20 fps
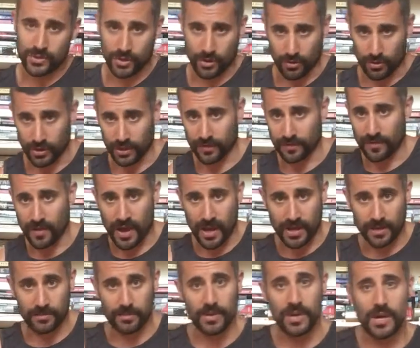totally
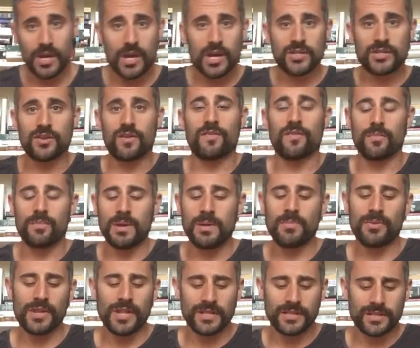fine. So for
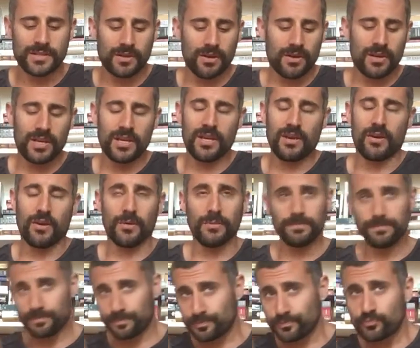people that start here,
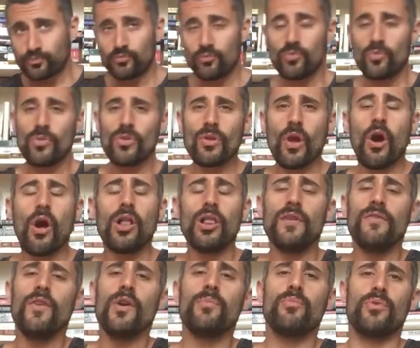all
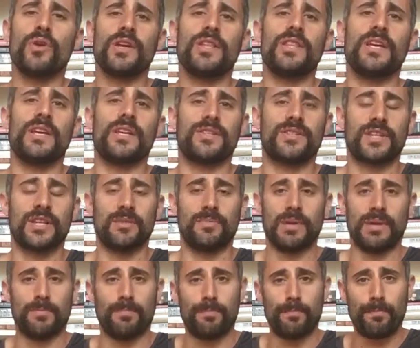of our breathing is going to
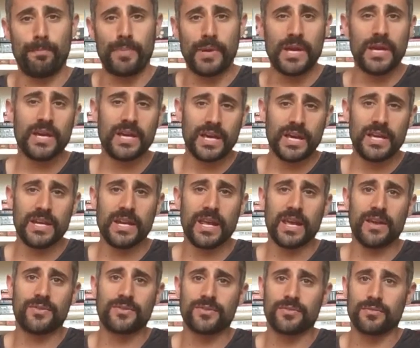be big
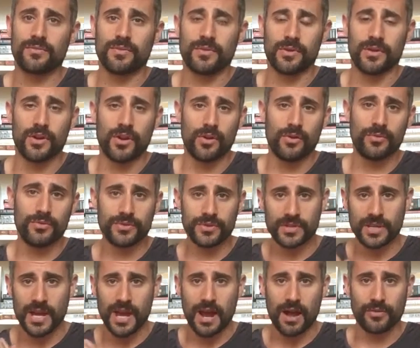inhales through the
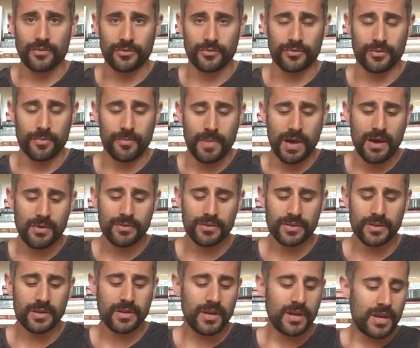nose, out through the
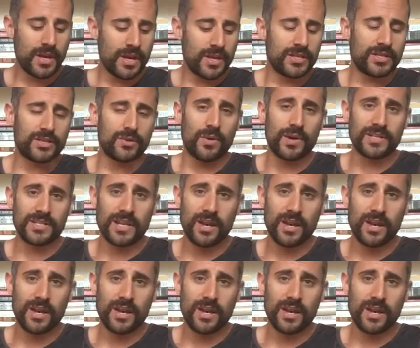mouth. So I